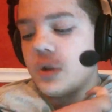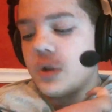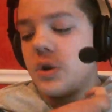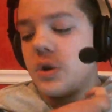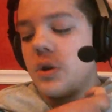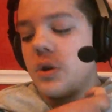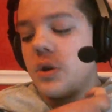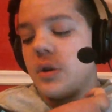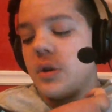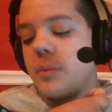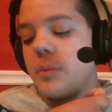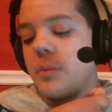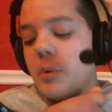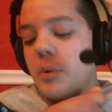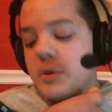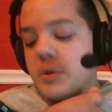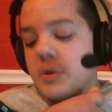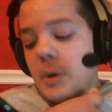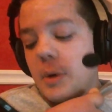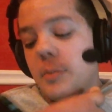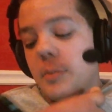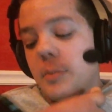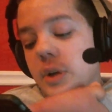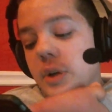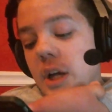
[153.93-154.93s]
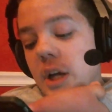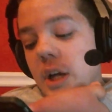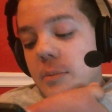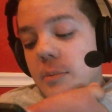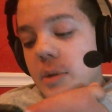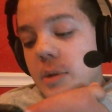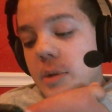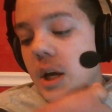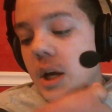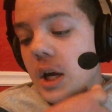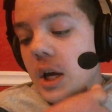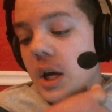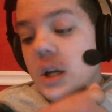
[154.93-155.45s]
you the most popular game.
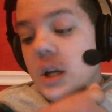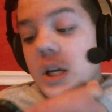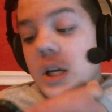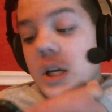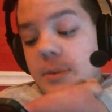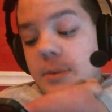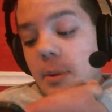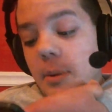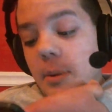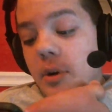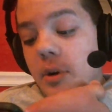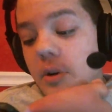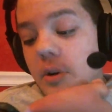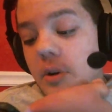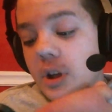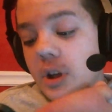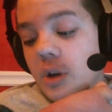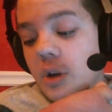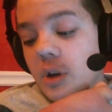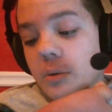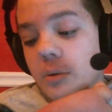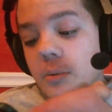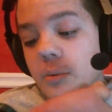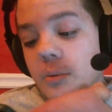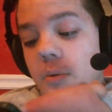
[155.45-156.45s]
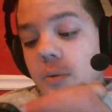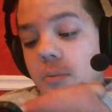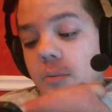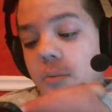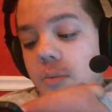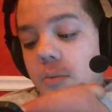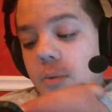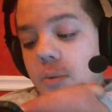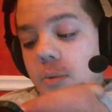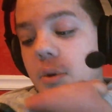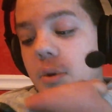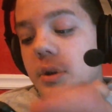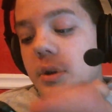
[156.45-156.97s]
You guys probably already know the,
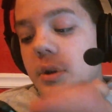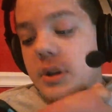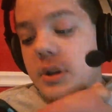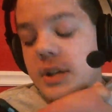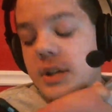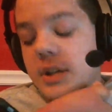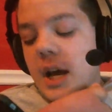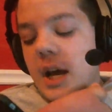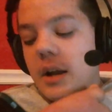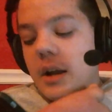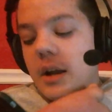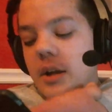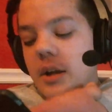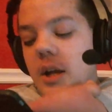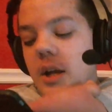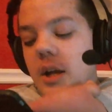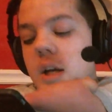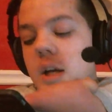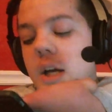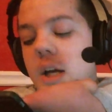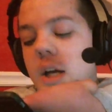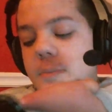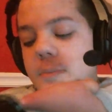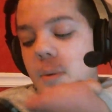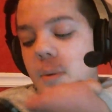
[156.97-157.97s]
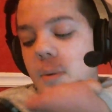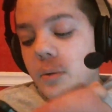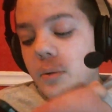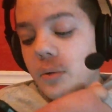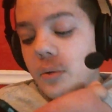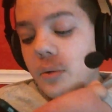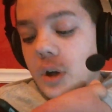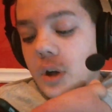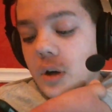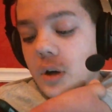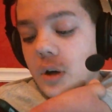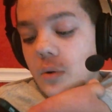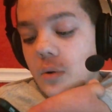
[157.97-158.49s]
the this ad. You guys probably will
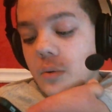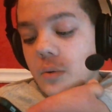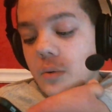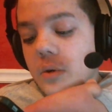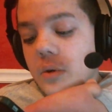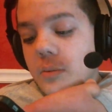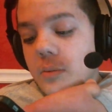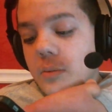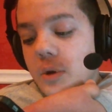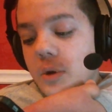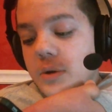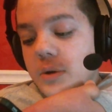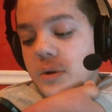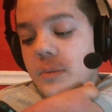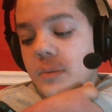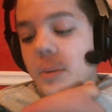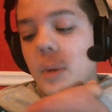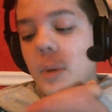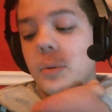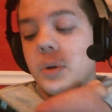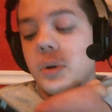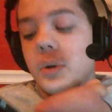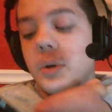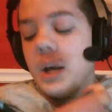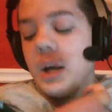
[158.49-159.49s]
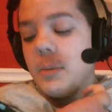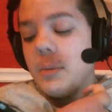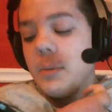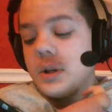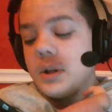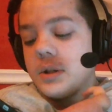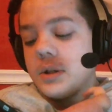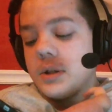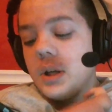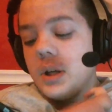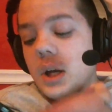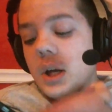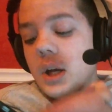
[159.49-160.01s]
know the most popular game
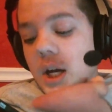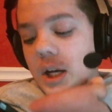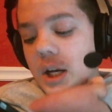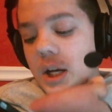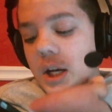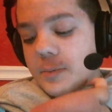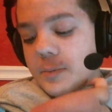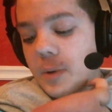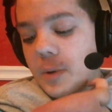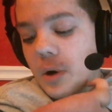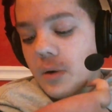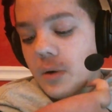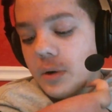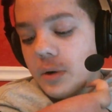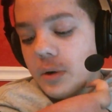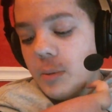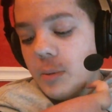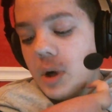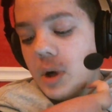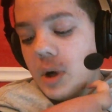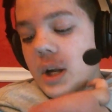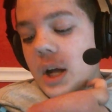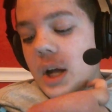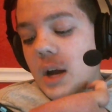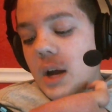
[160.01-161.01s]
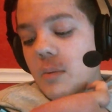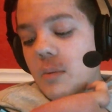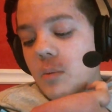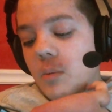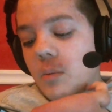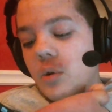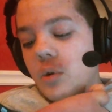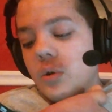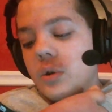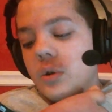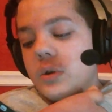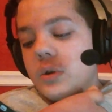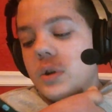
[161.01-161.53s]
is. And it's Pokemon
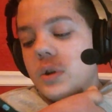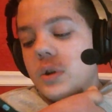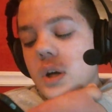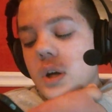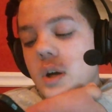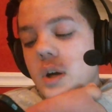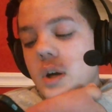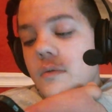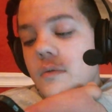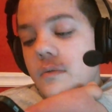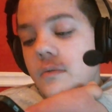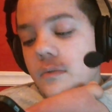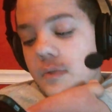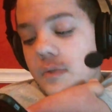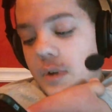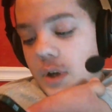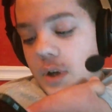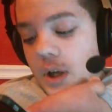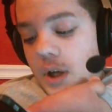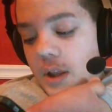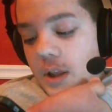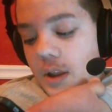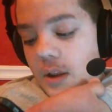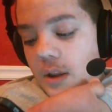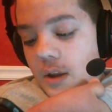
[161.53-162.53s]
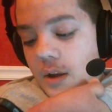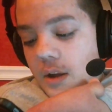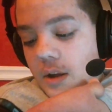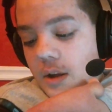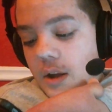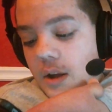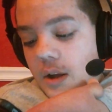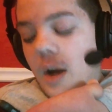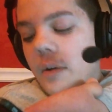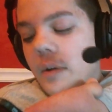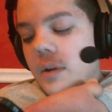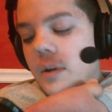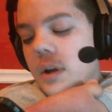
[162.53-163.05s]
Emerald.
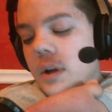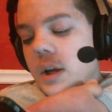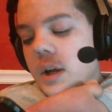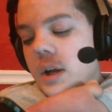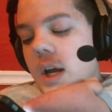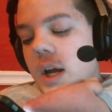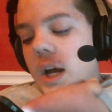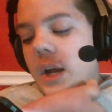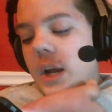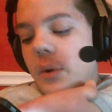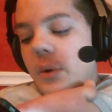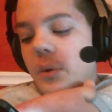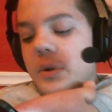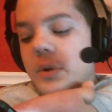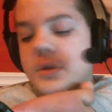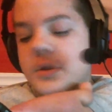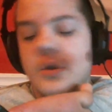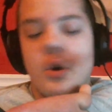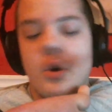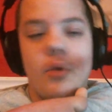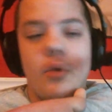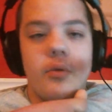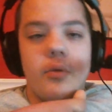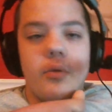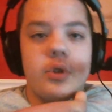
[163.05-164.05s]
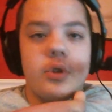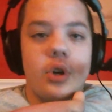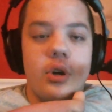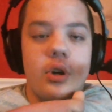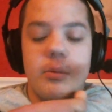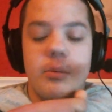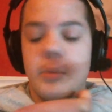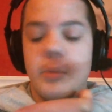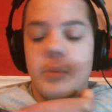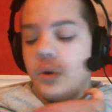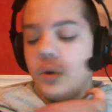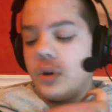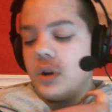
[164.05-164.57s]
Yeah. And it was over 30
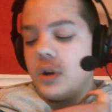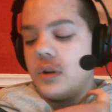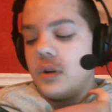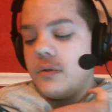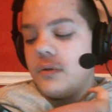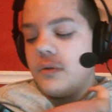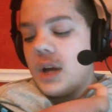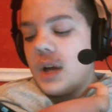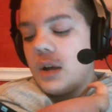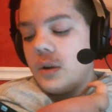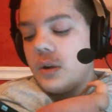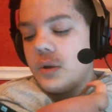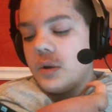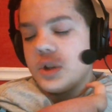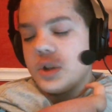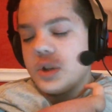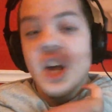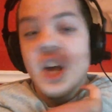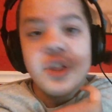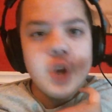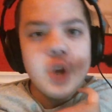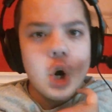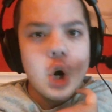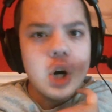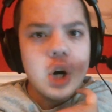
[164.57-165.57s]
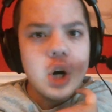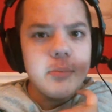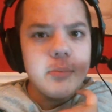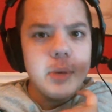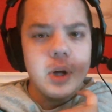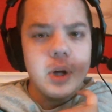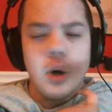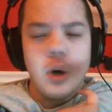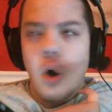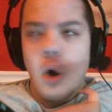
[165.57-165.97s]
million downloads. 30 mil. Oh